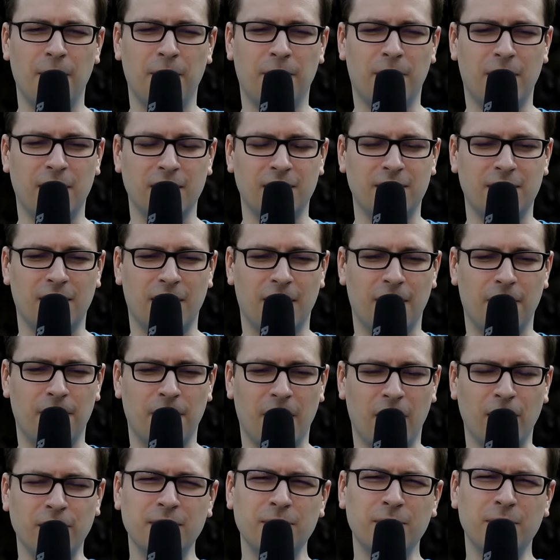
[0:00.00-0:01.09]
But I
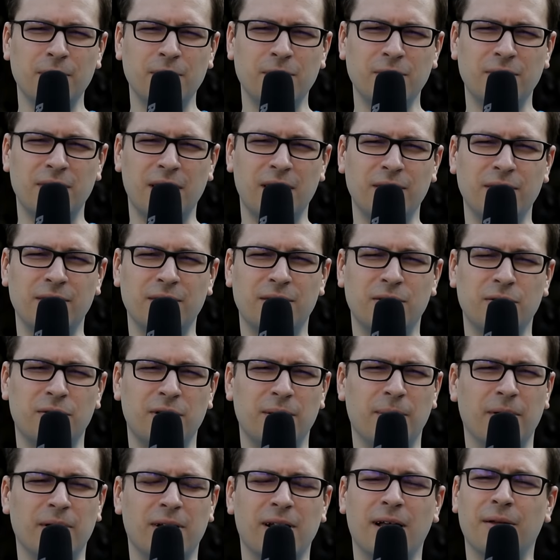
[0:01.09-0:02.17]
also want to tell you the story
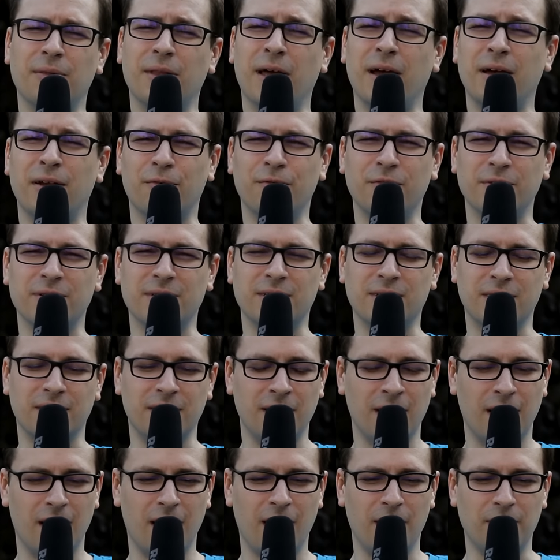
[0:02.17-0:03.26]
about Cloud9, obviously,
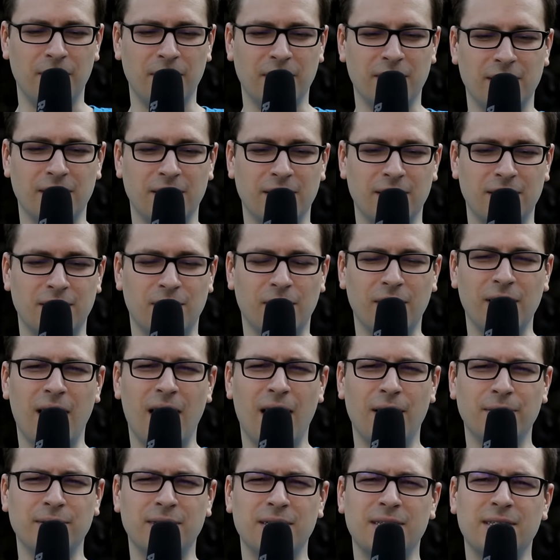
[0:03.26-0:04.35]
because Doge
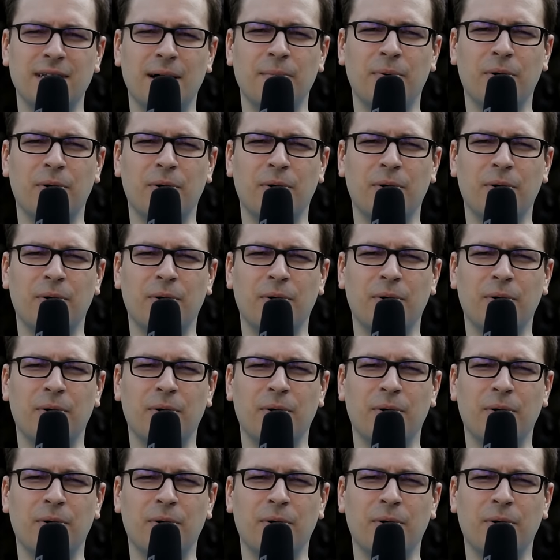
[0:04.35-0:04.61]
House at some